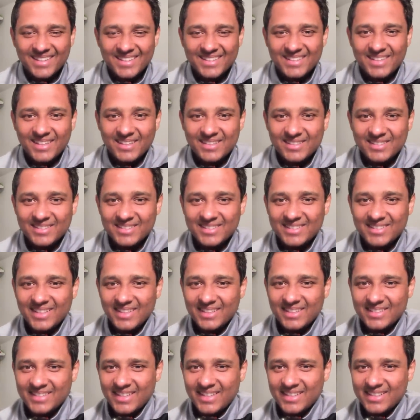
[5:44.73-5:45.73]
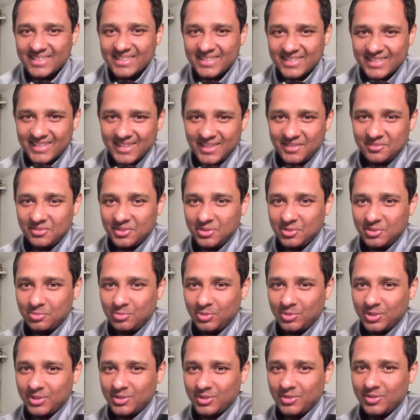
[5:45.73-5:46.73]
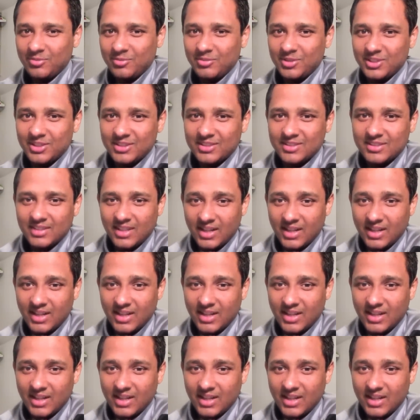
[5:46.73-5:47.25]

saturn is like that even though mercury venus